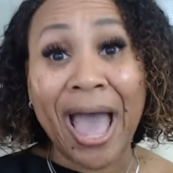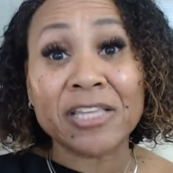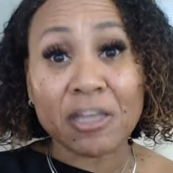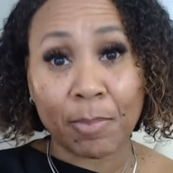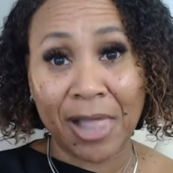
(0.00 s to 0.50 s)

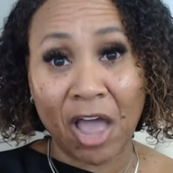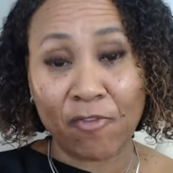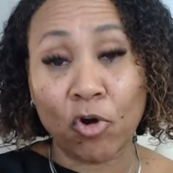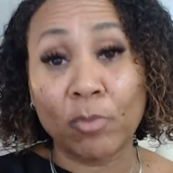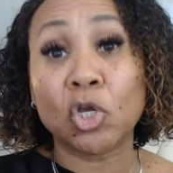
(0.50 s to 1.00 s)
as a
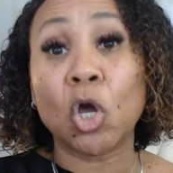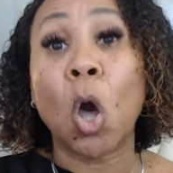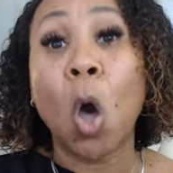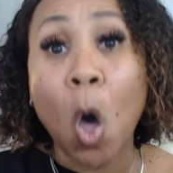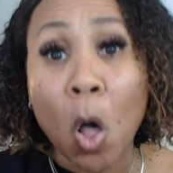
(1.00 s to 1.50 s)
platform to
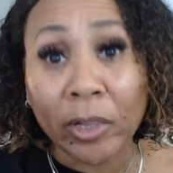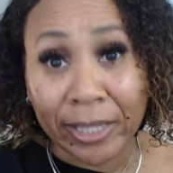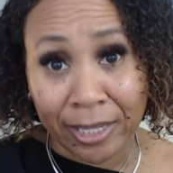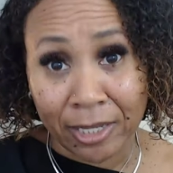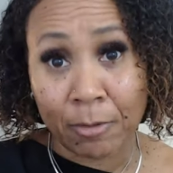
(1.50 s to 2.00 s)
call
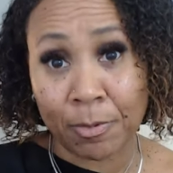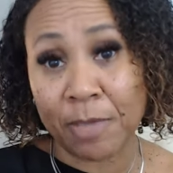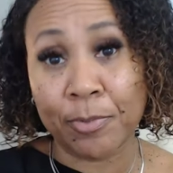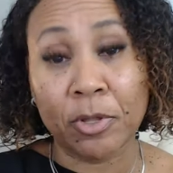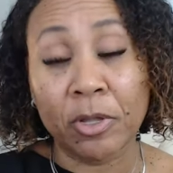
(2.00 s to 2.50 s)
in
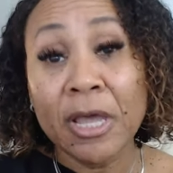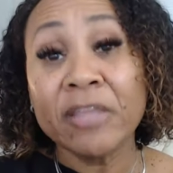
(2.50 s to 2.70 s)
people